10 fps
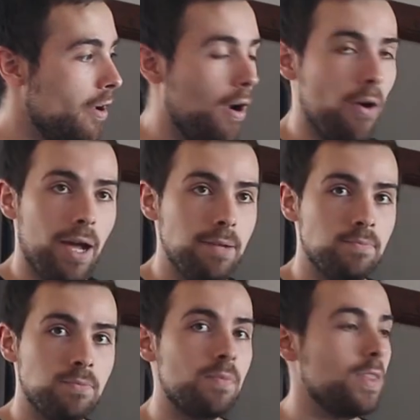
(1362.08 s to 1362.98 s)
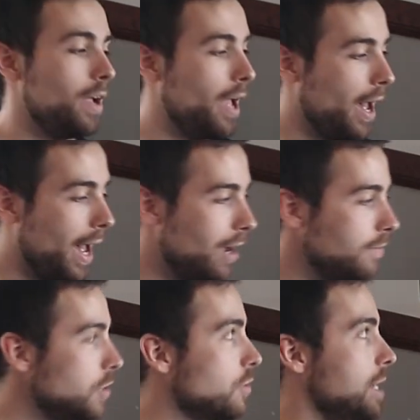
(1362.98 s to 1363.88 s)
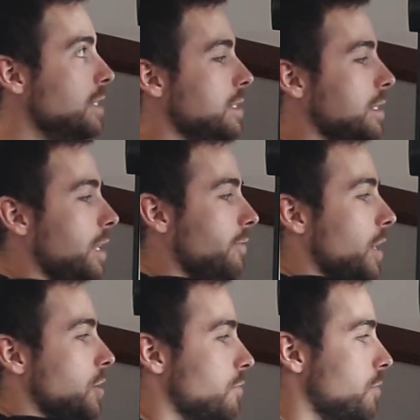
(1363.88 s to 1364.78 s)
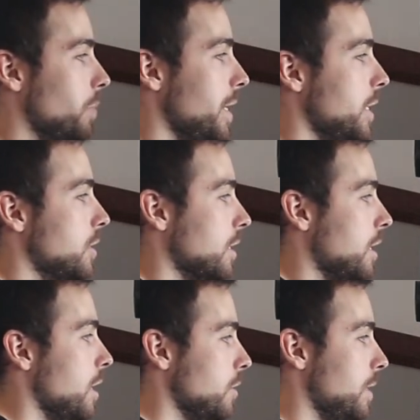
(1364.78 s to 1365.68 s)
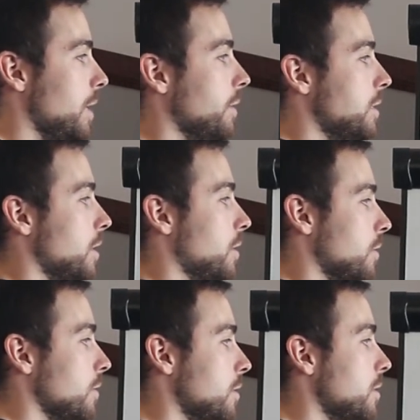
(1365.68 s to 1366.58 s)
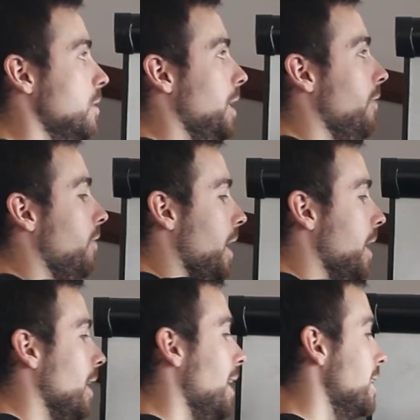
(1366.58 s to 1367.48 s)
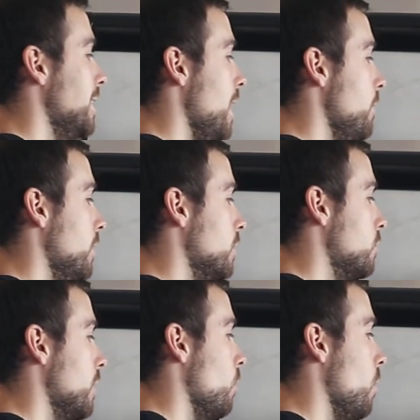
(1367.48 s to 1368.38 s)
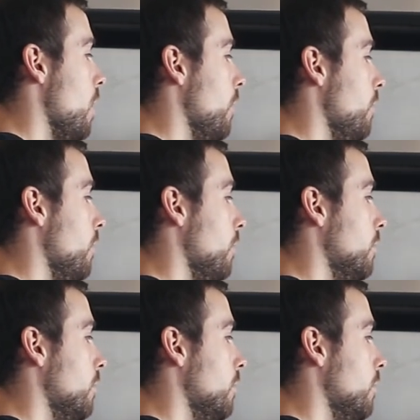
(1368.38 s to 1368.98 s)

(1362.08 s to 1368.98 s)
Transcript: Okay? Mm-hmm. Out of interest, if I just replenish the cards without the circles, if they had led a diamond at trick 1,